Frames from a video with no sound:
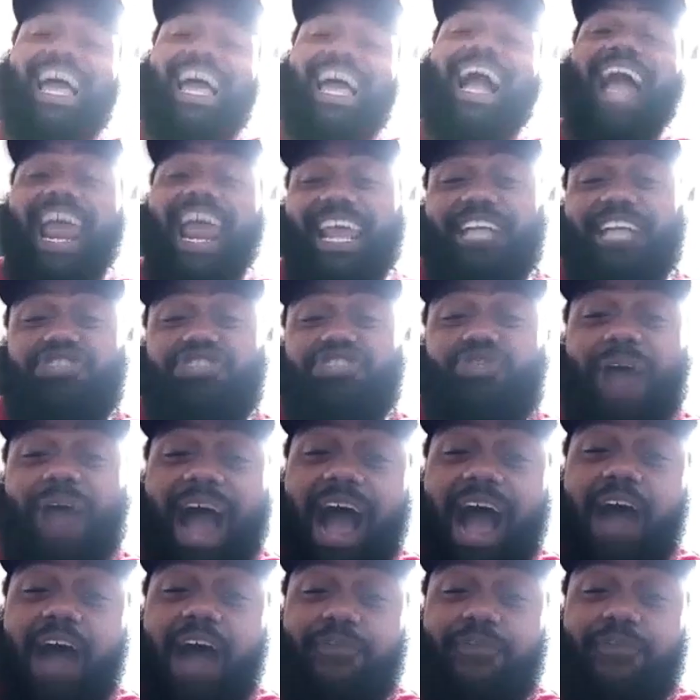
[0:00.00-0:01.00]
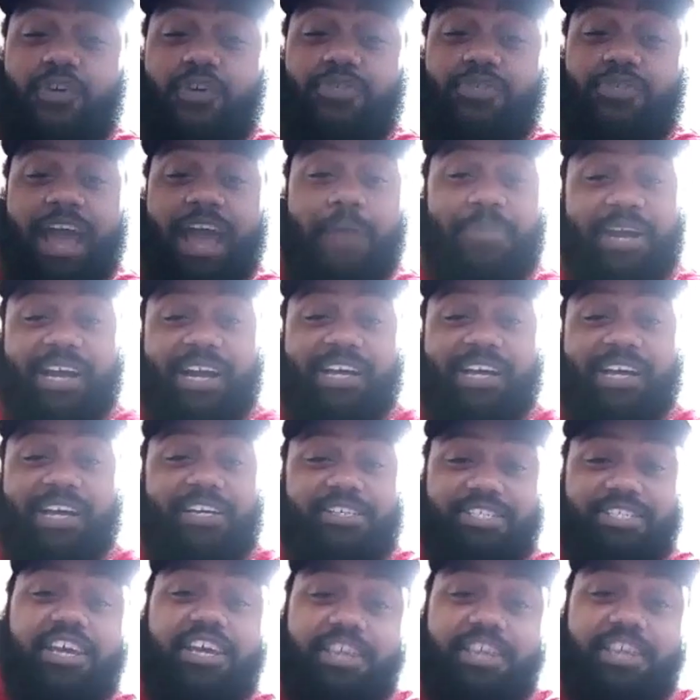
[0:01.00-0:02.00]
I got to get you an iPhone now
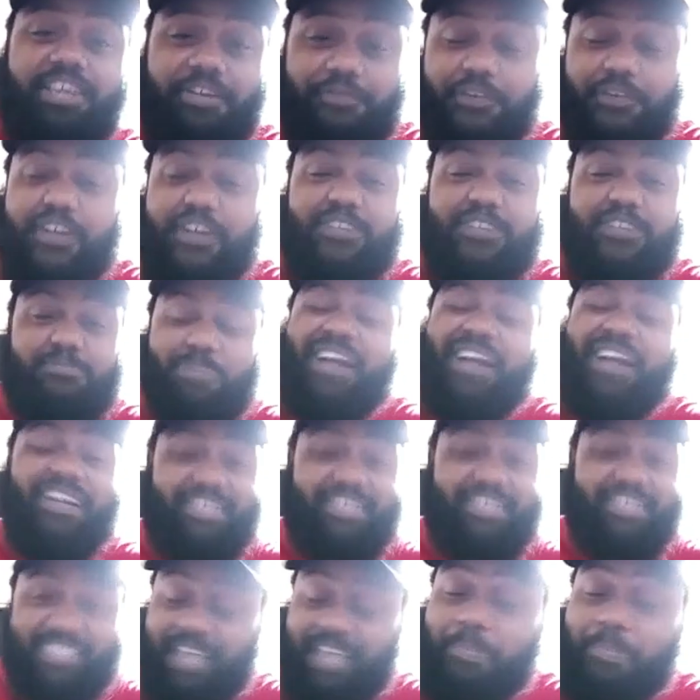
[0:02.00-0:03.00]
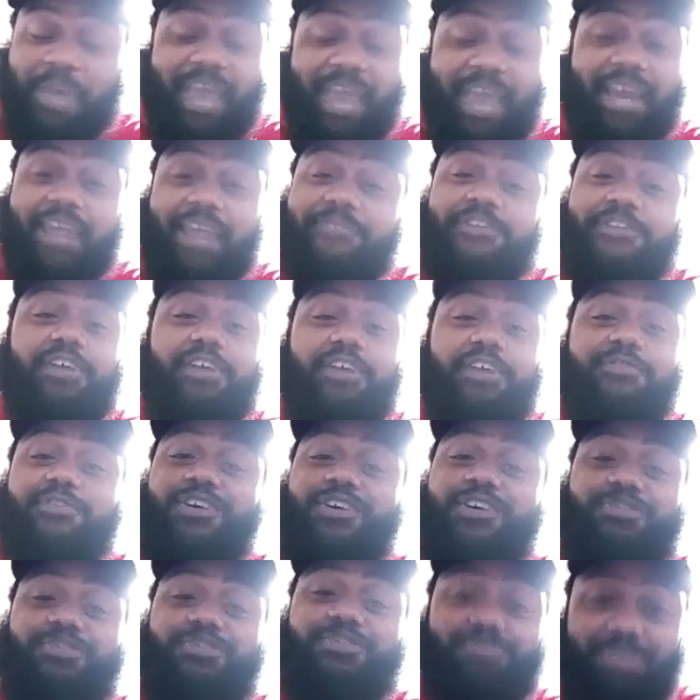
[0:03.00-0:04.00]
because your friend's parents ain't paying their fucking
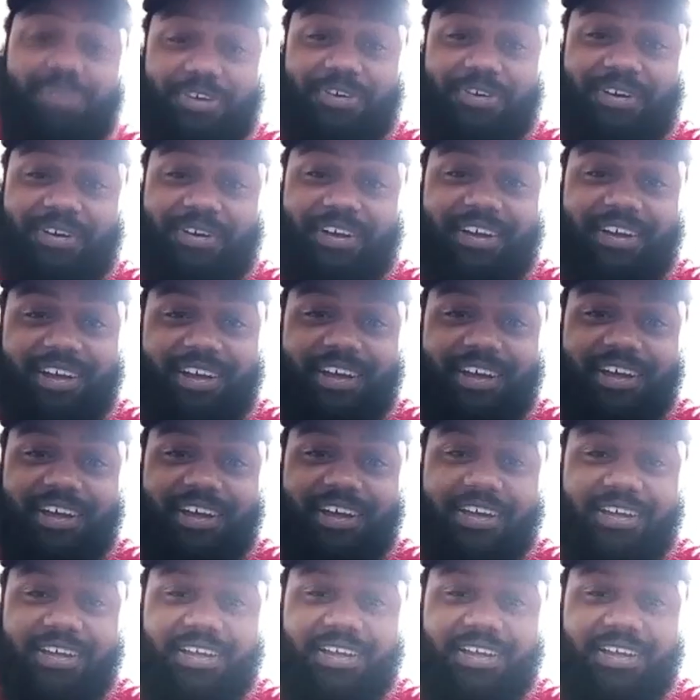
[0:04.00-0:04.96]
phone bill. Yeah,